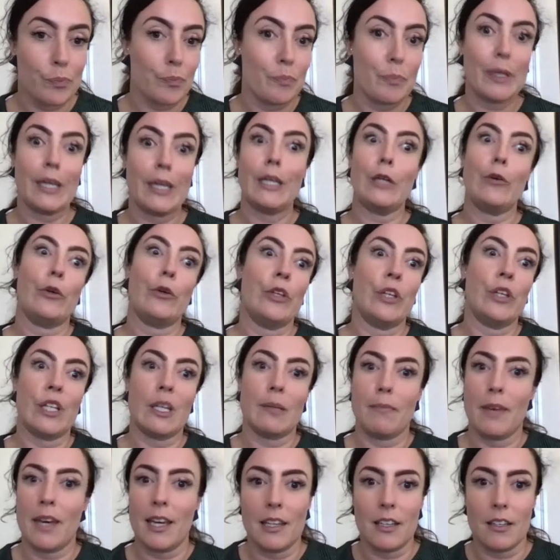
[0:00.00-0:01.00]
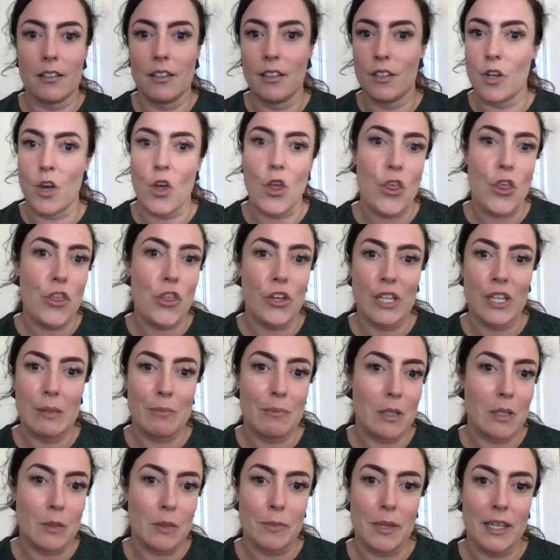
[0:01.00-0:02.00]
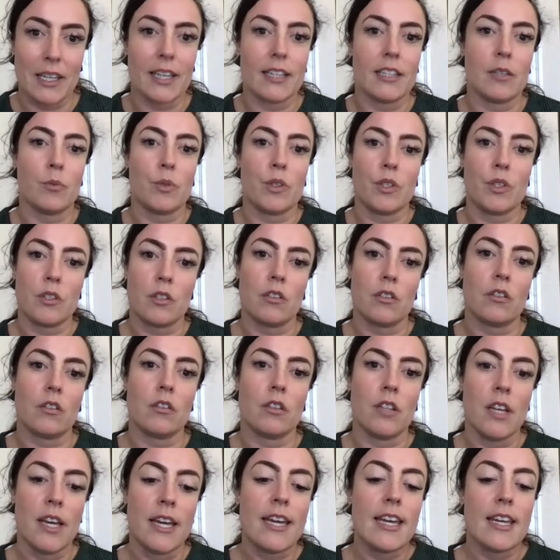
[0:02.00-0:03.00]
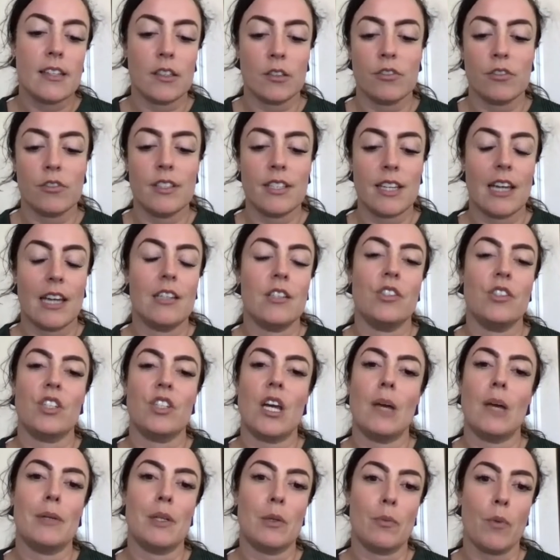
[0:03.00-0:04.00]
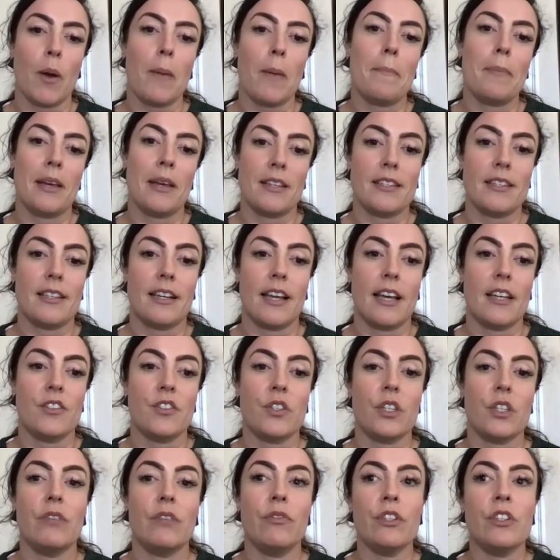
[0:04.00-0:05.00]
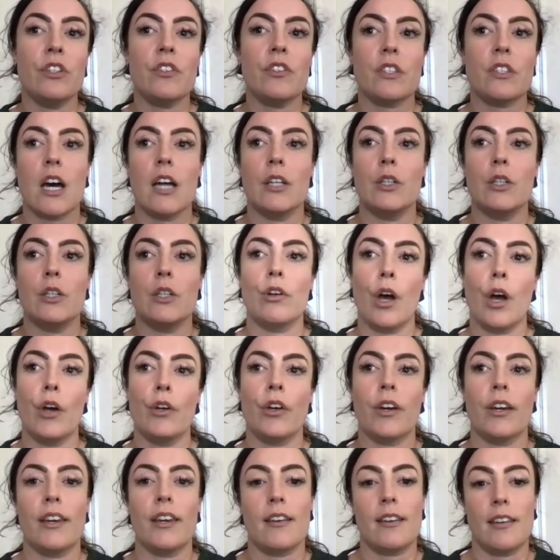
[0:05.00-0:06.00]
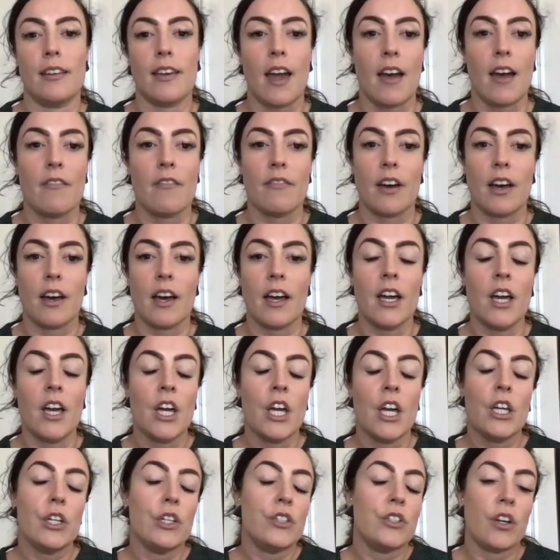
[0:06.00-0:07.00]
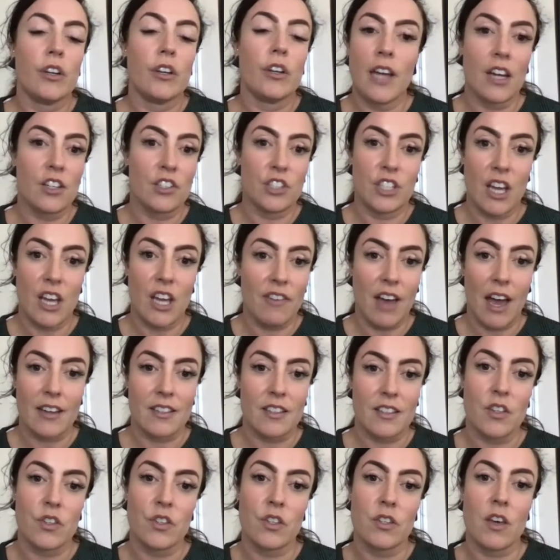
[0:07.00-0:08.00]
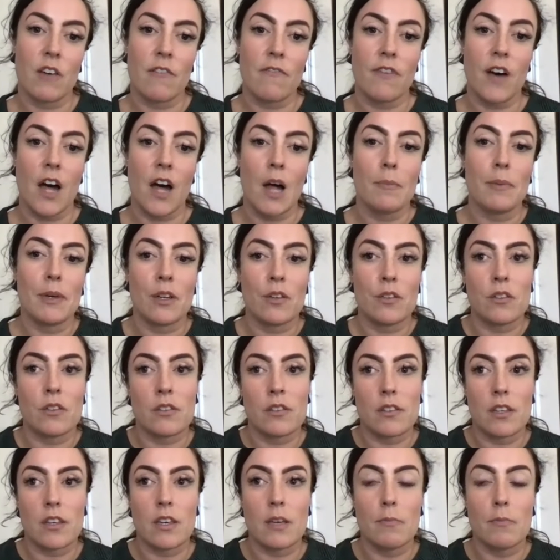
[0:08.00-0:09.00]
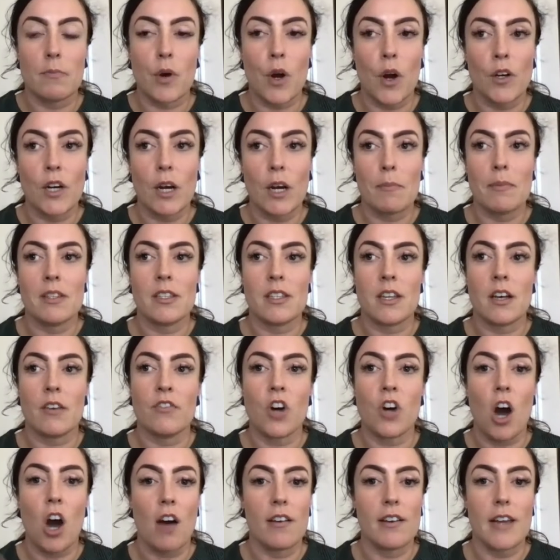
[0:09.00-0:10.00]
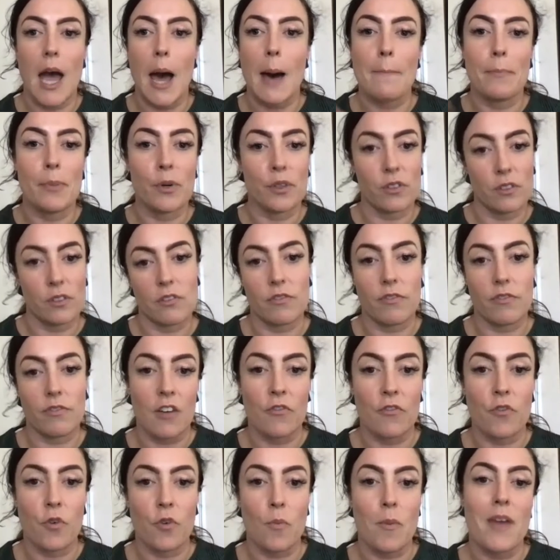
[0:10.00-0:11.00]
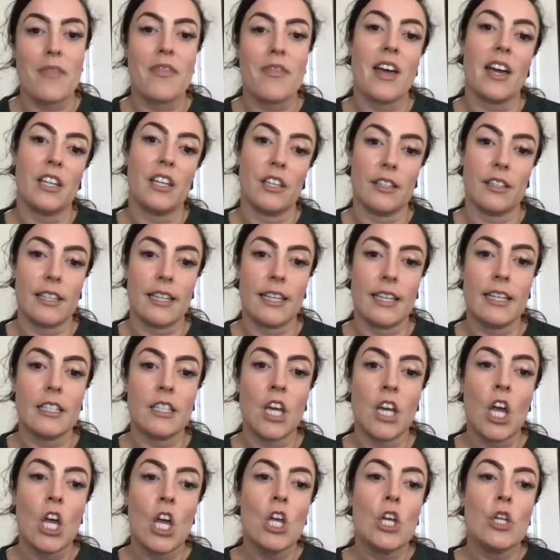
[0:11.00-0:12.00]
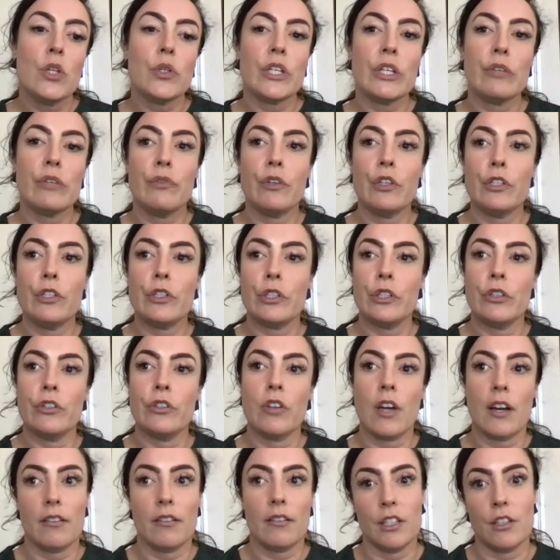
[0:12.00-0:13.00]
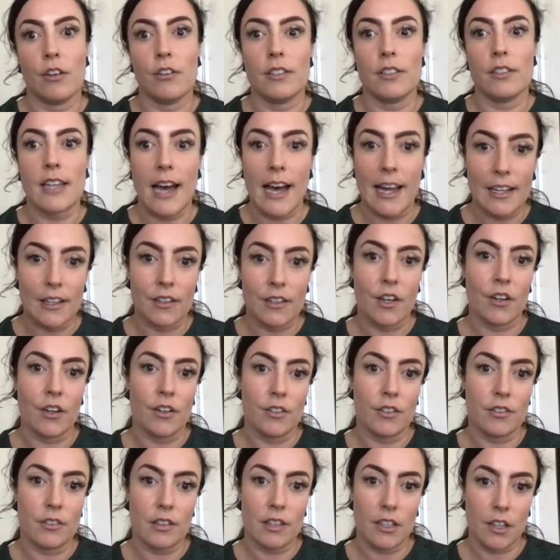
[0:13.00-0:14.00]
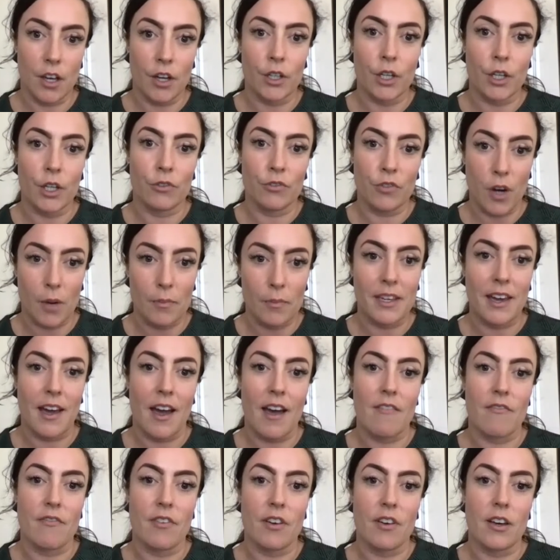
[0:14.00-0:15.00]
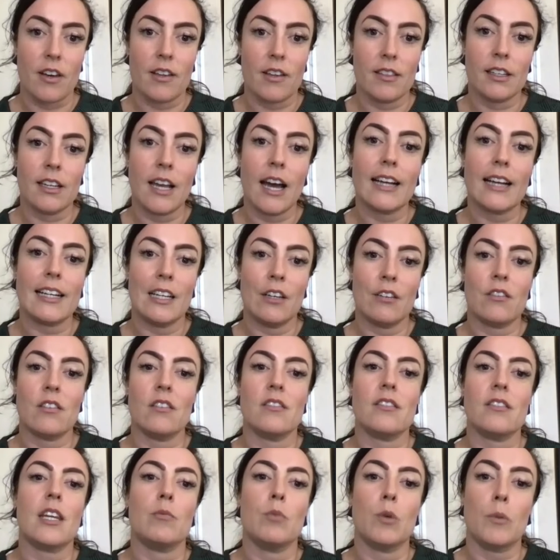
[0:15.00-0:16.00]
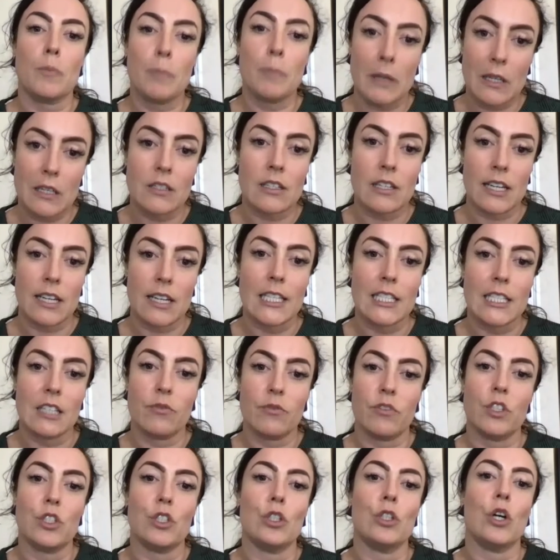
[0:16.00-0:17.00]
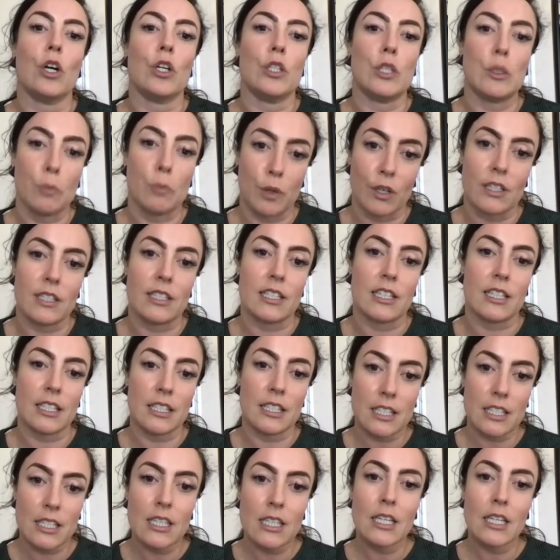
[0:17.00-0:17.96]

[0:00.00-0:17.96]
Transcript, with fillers: big or you can make it you know 30 mil big and it will still it'll retain its shape and it won't pixelate so if you design your logo in canva you don't actually have access to that file because the program itself can't output the file format that you need so if you do uh, you know download the logo from canva the likelihood is that it will pixelate if you do go to print it